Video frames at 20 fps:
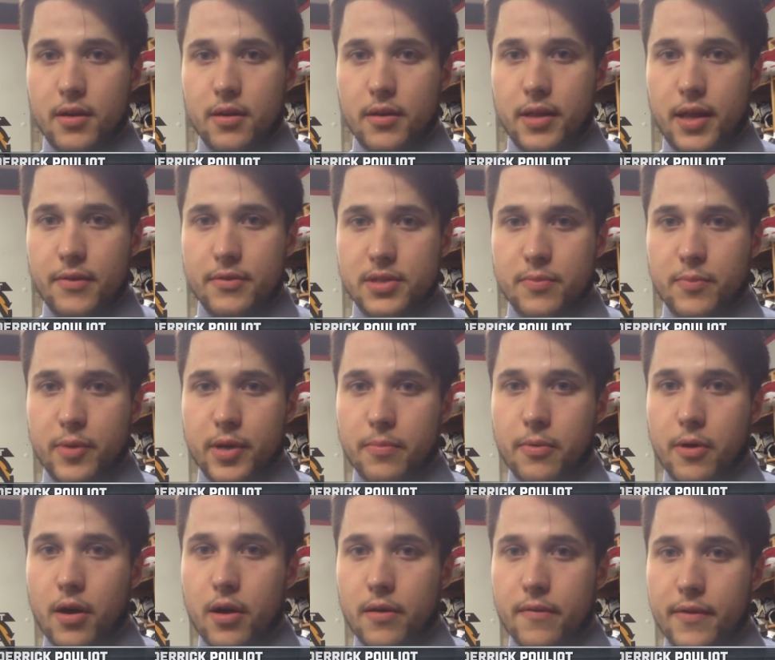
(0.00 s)
uh, that was a big
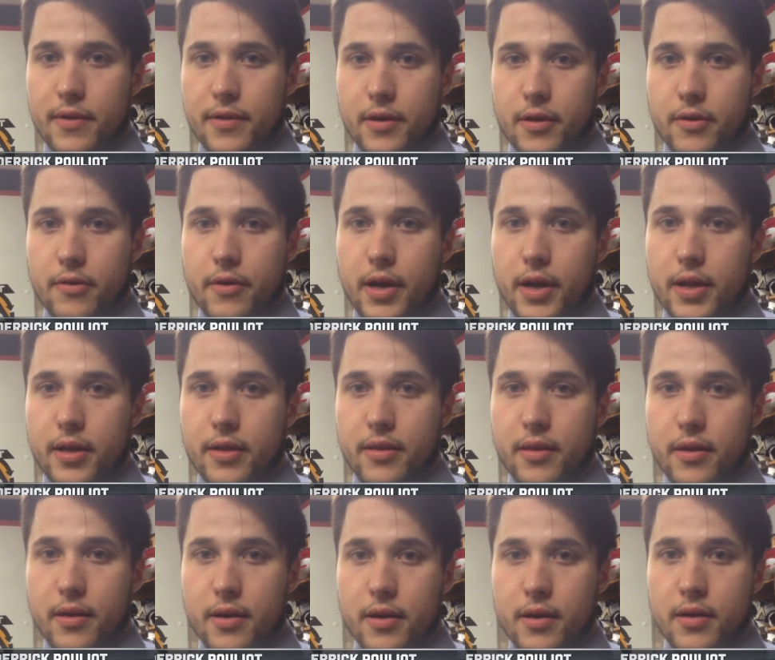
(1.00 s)
part of it. It created
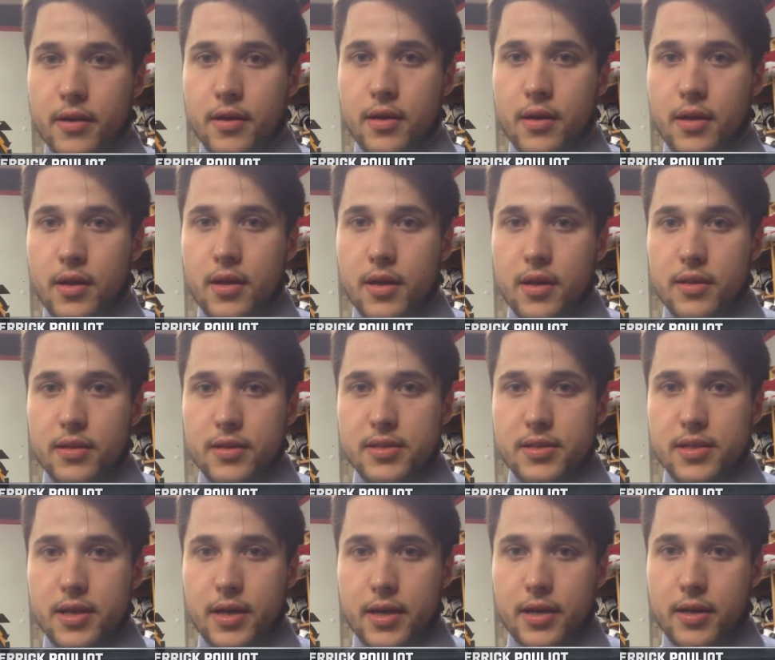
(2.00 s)
the, the
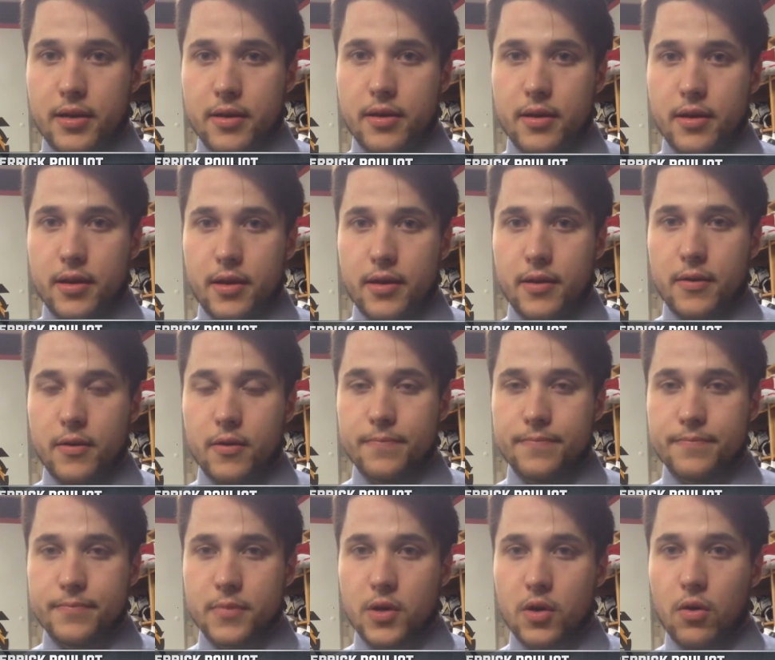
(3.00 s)
second
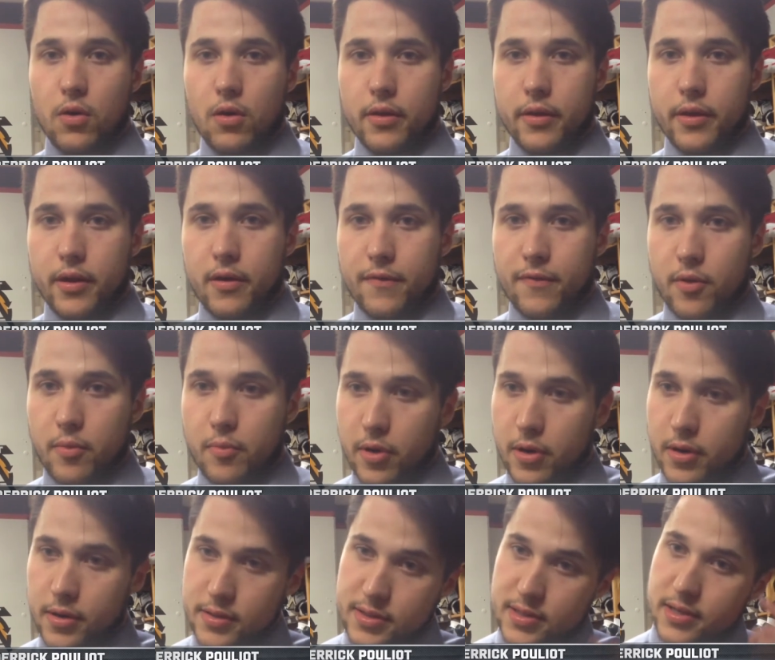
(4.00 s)
uh, goal there for
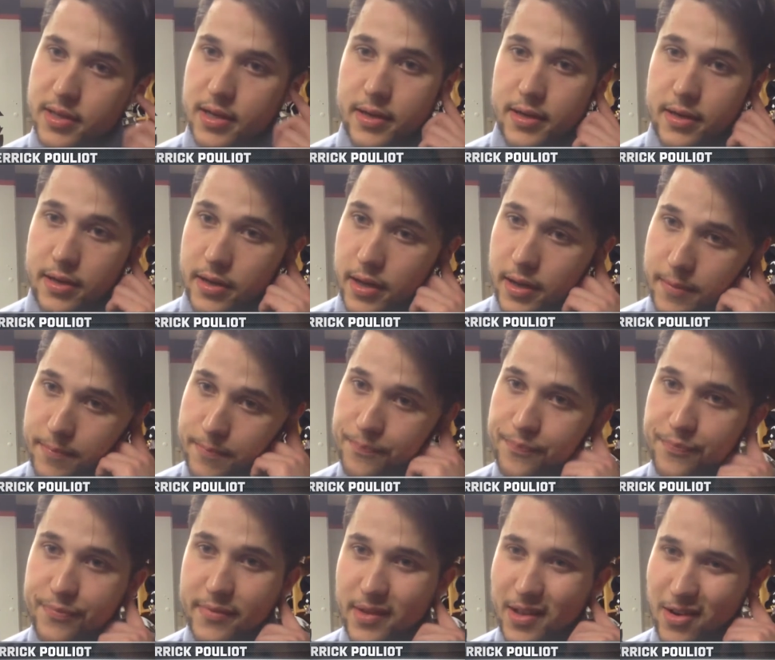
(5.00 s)
Birds, and um,
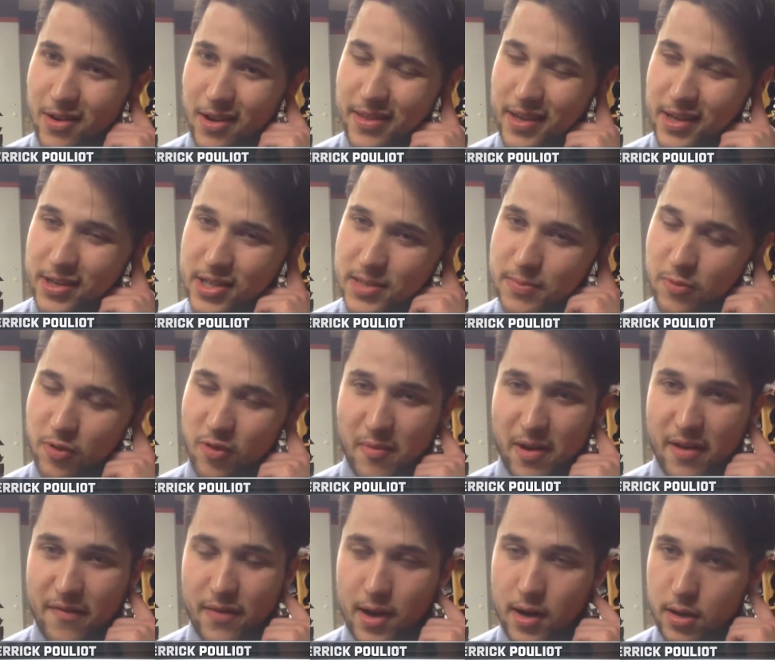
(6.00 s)
you know I think just moving
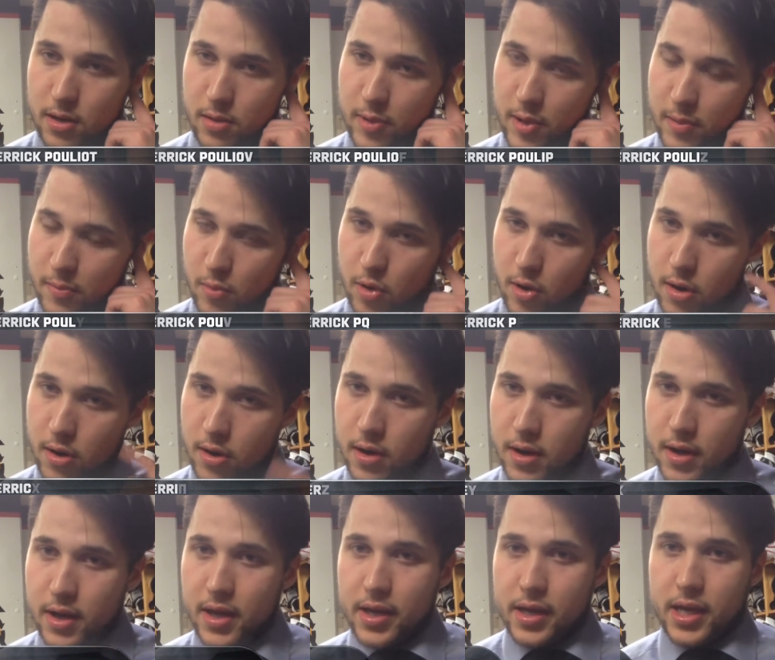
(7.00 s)
my feet a little bit more,
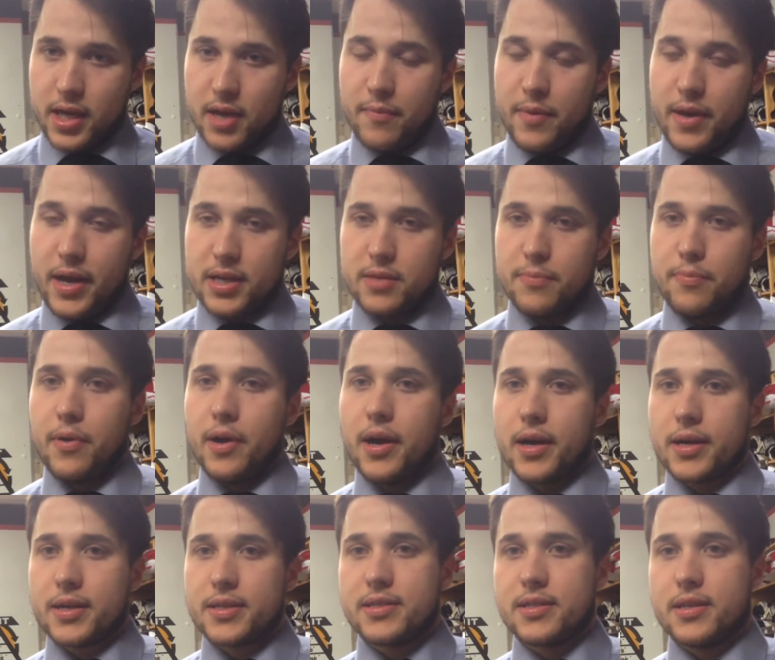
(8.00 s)
getting back to
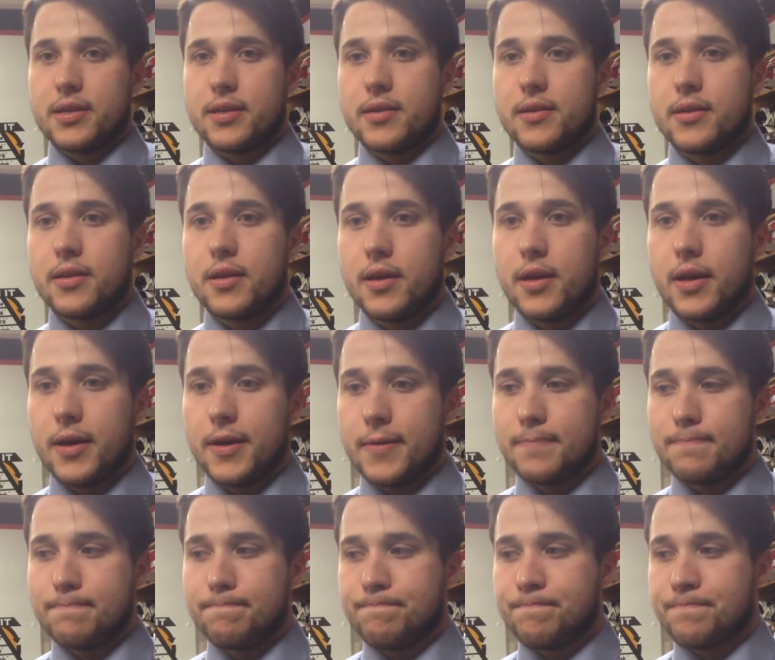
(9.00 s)
pucks, and
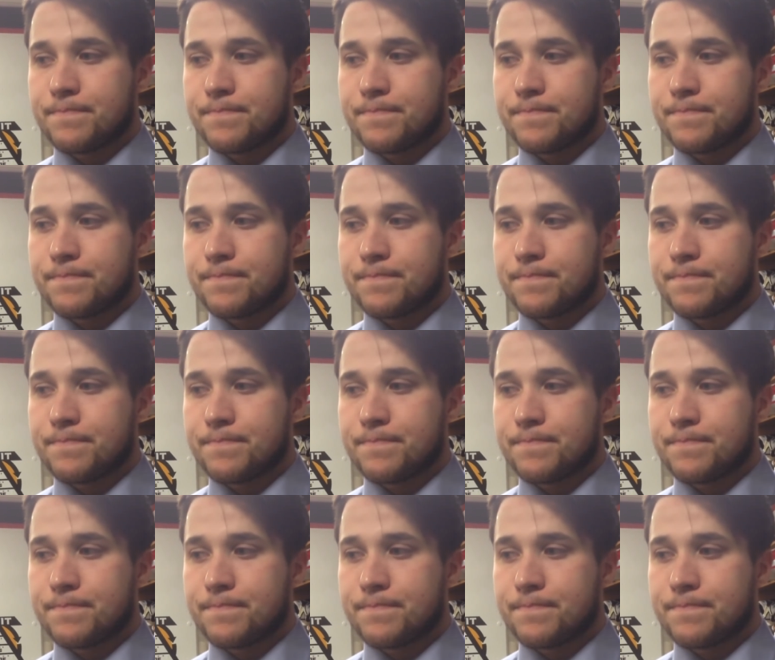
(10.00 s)
um,